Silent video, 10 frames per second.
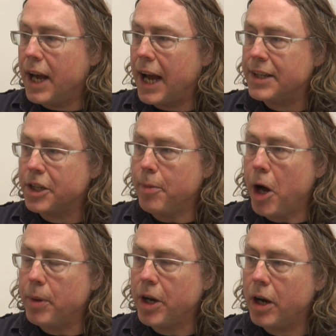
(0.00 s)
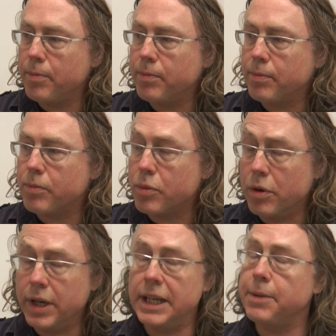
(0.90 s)
And at the moment, I'm
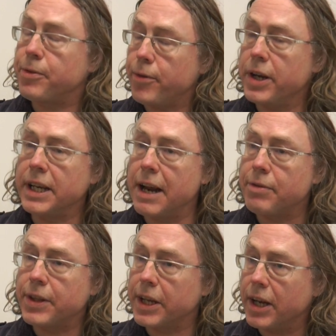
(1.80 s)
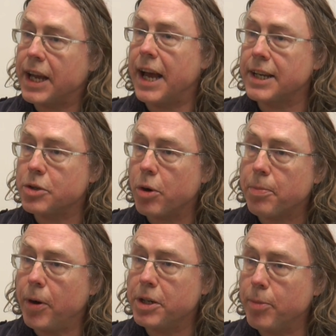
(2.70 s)
really throwing in everything I can into
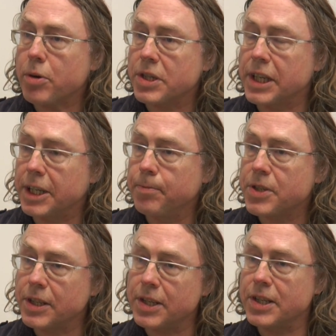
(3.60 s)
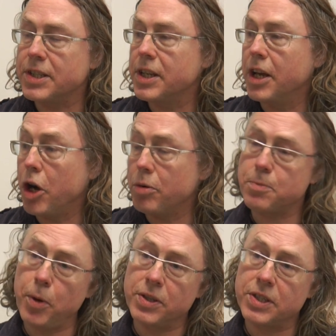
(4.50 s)
Occupy democracy. So this is a
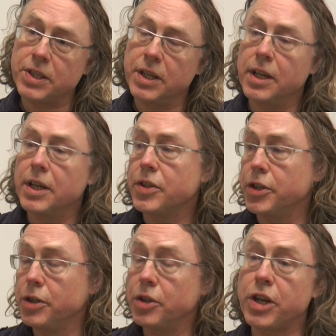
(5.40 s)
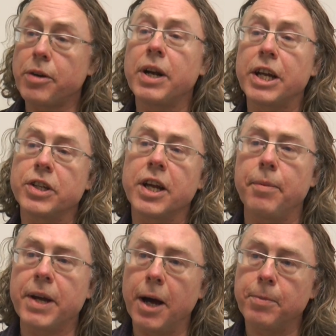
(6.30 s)
response to the general election
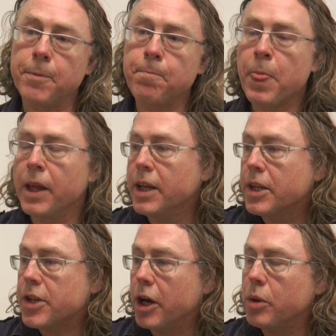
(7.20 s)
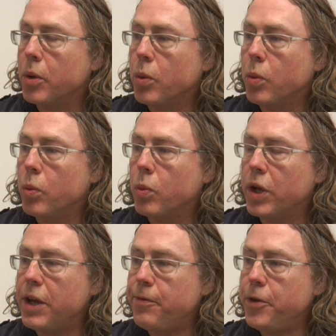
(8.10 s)
coming up. So
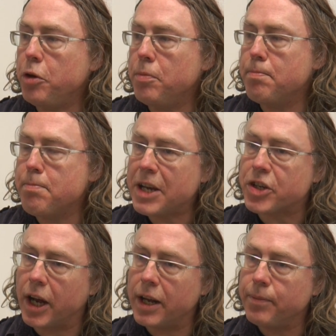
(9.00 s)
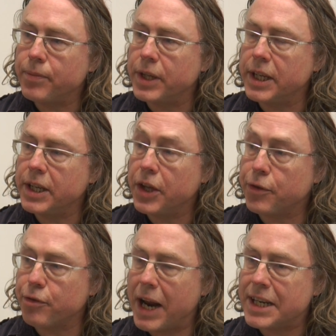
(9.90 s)
if you measure the
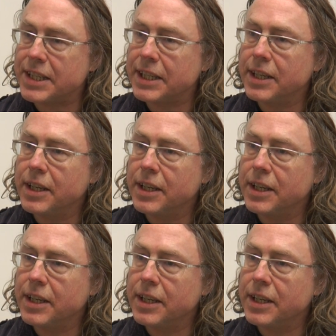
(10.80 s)
threat